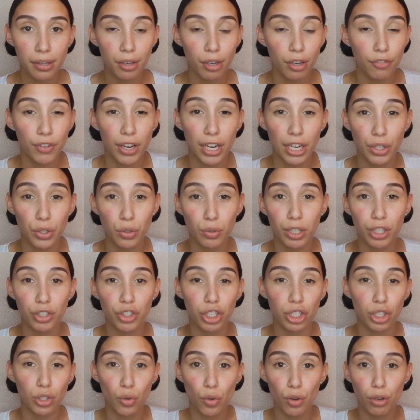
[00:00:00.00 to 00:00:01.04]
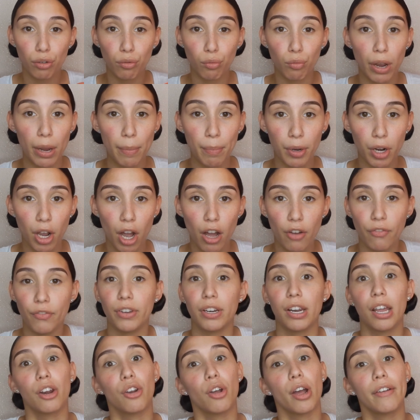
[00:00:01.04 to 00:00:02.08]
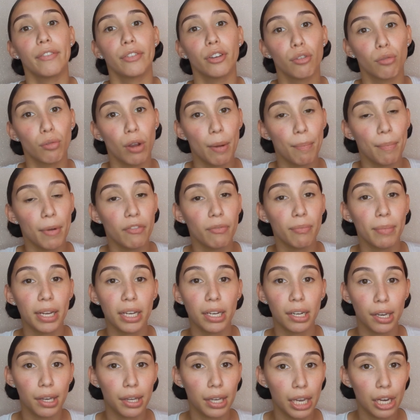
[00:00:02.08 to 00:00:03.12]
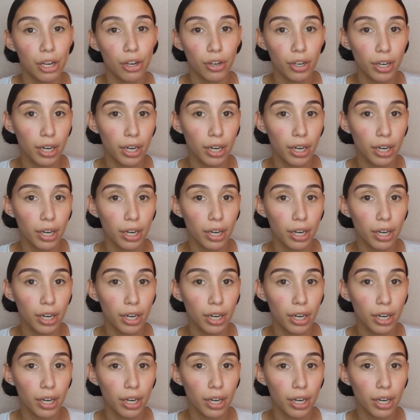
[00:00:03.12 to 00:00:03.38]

So if I do, I just swipe it off and I don't have to swipe off my concealer,